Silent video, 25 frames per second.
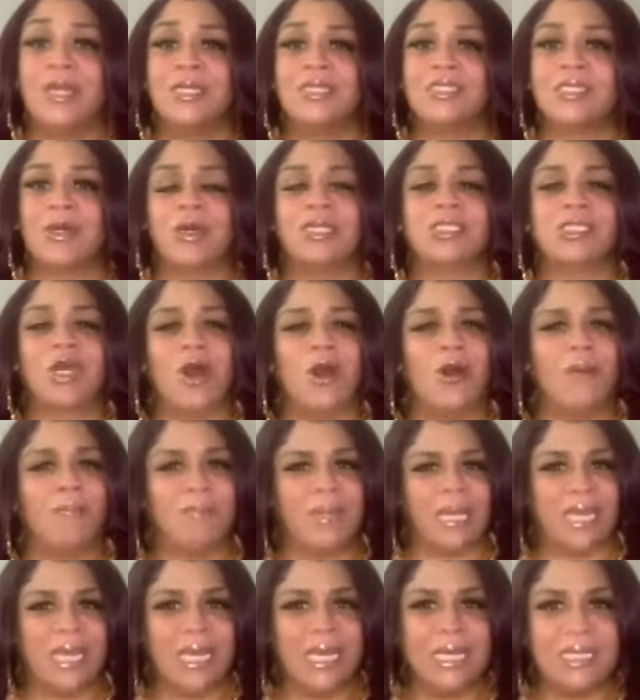So, it's called
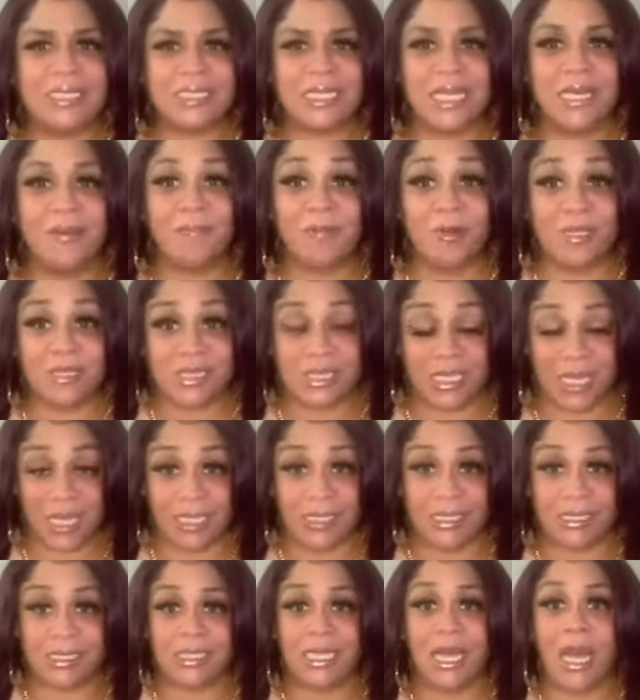BET
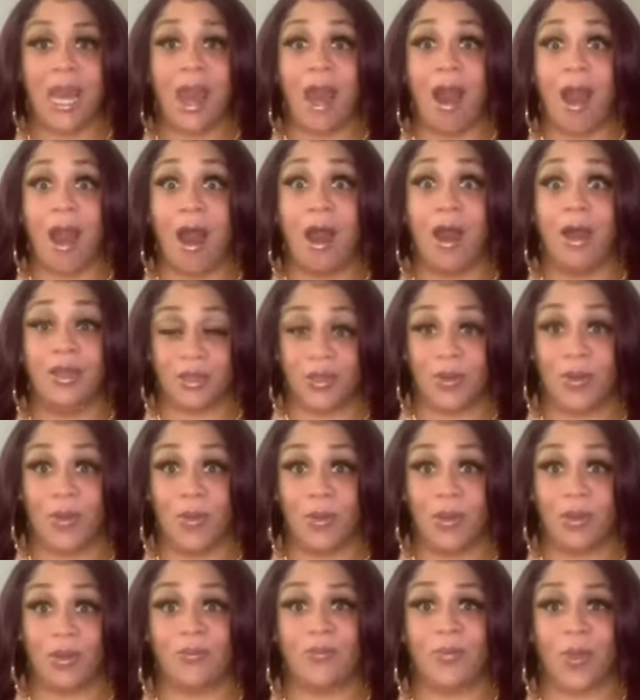Presents
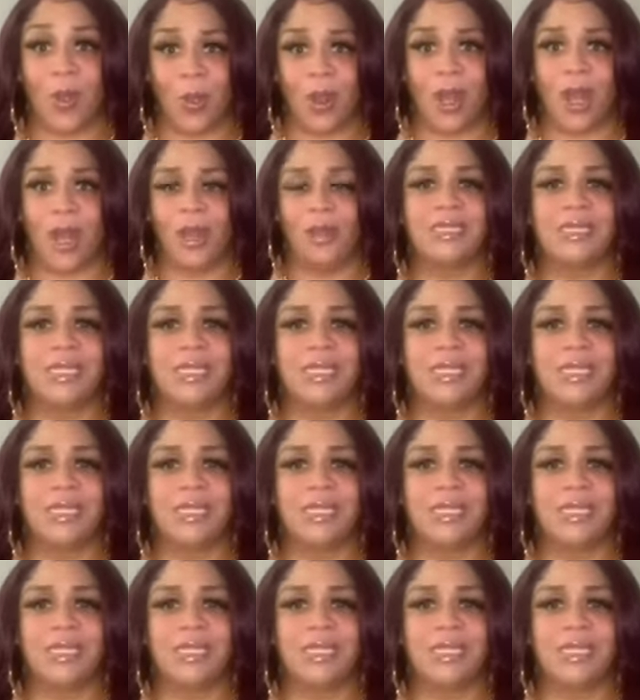ENCORE, okay?